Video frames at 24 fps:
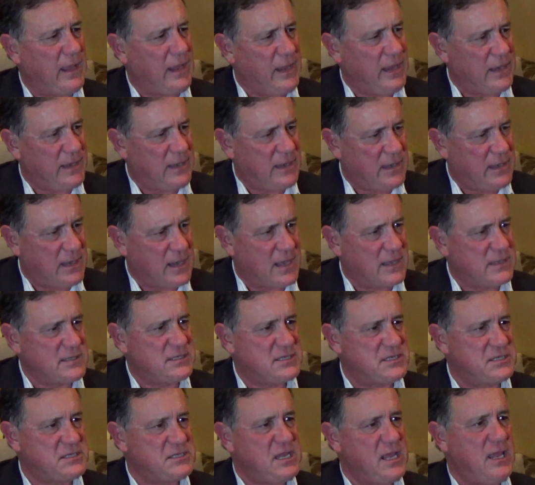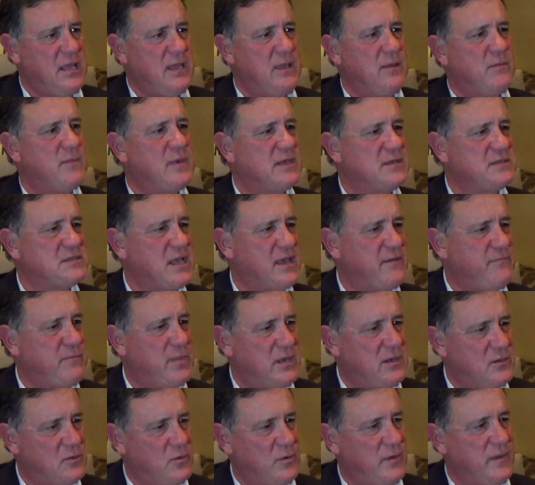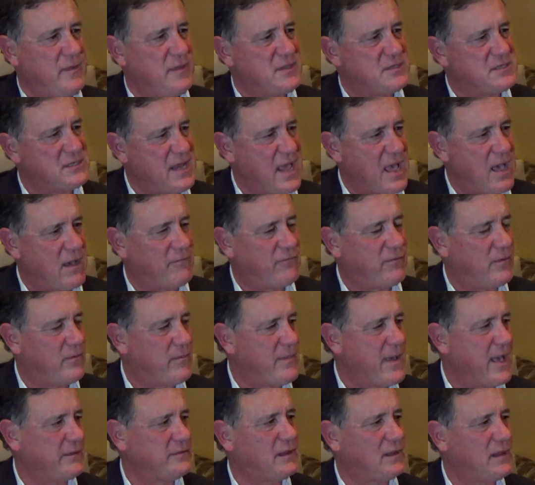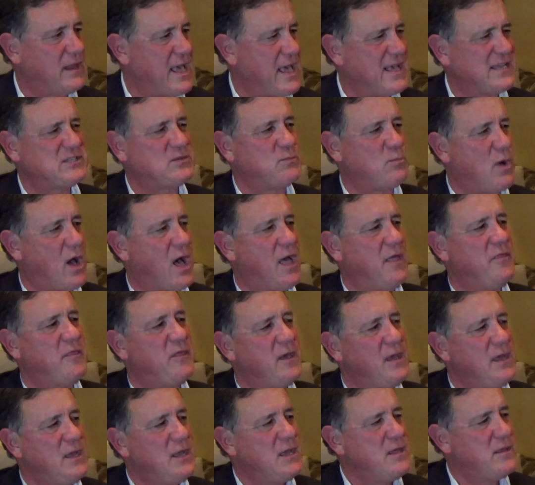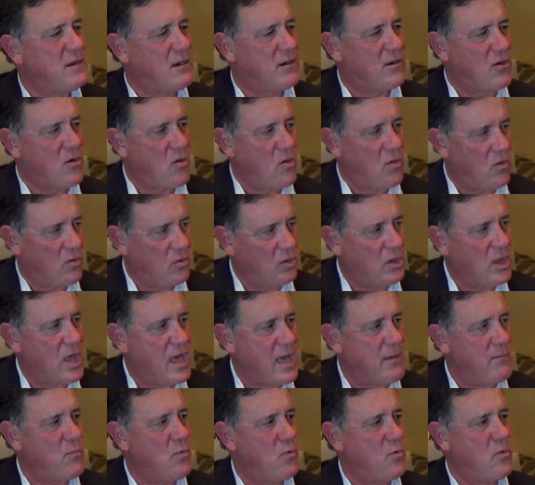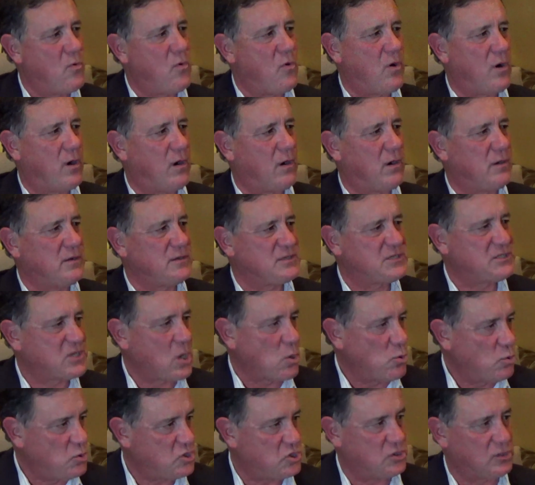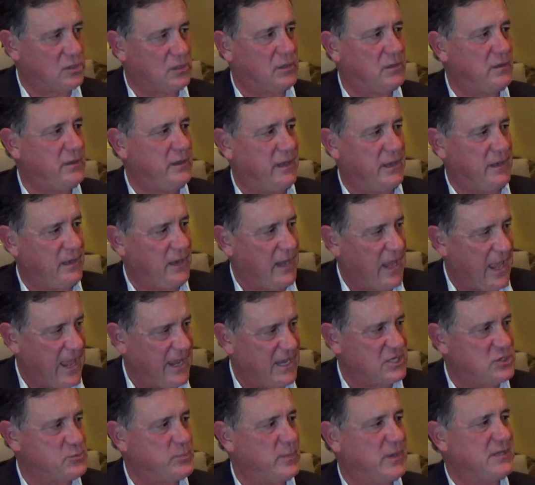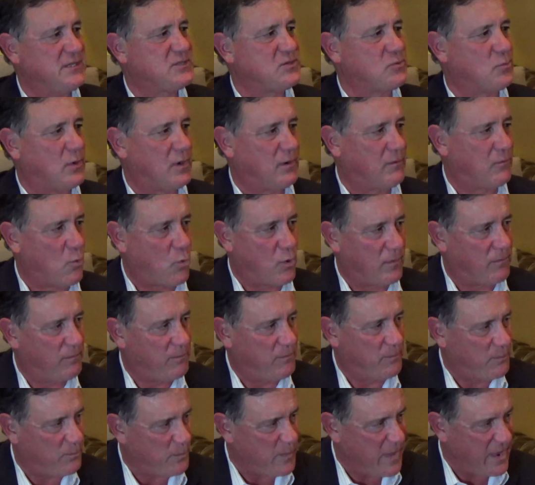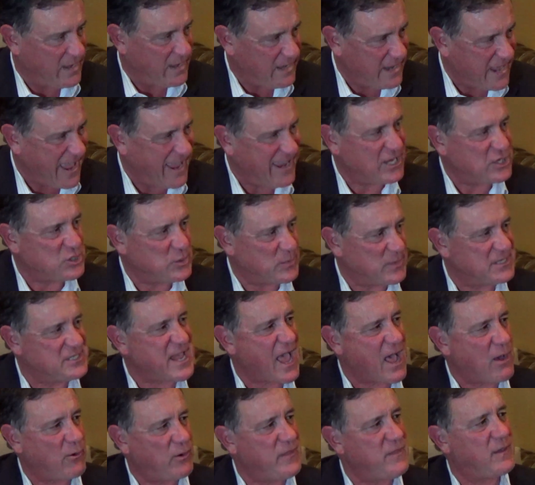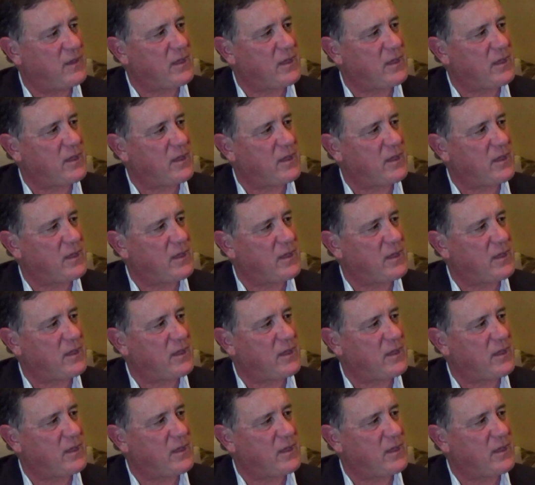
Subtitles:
it does seem, as I've been doing this now for about the last month, there are a whole lot more social engagements or engagements out in the